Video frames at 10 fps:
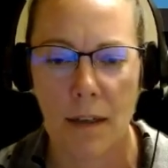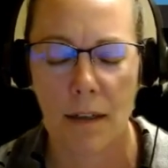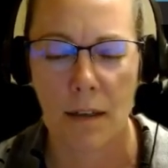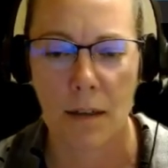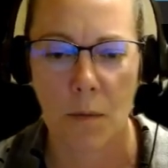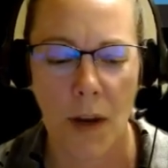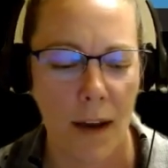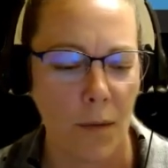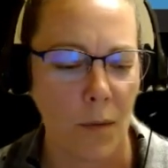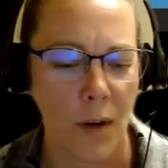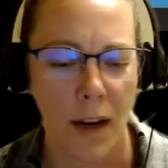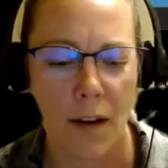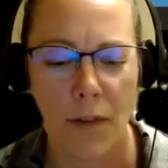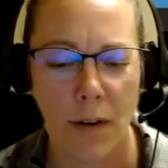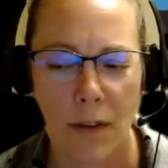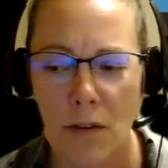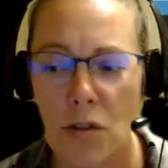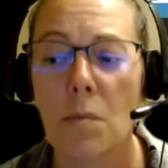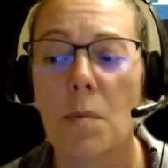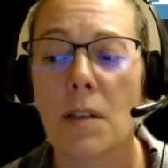We got whatever the
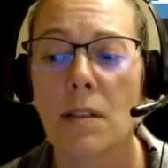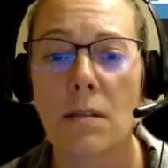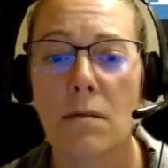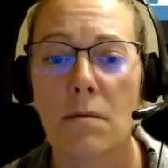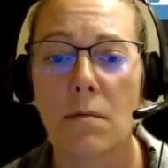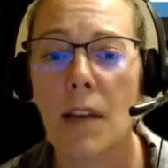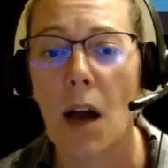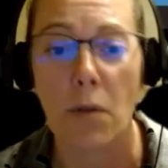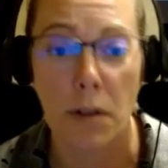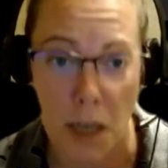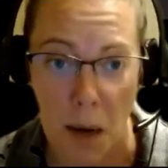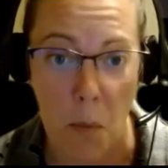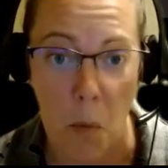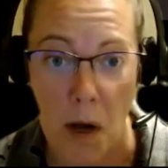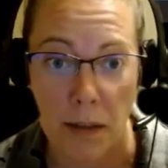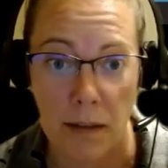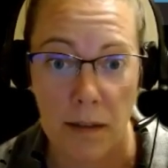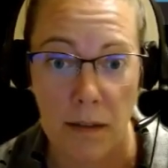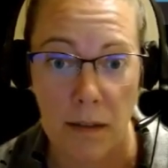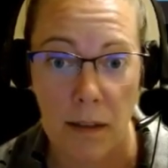cheapest countertop
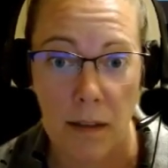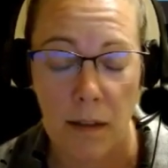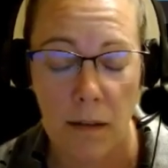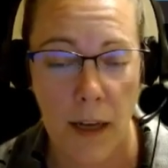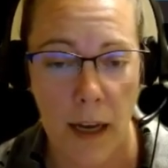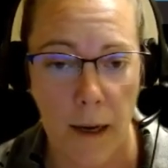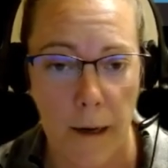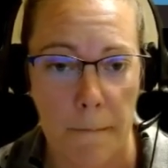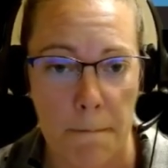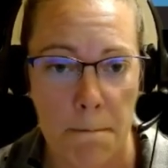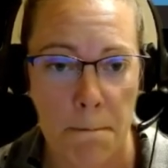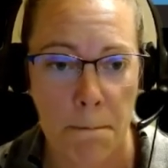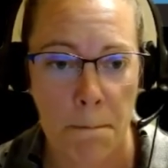was. Okay.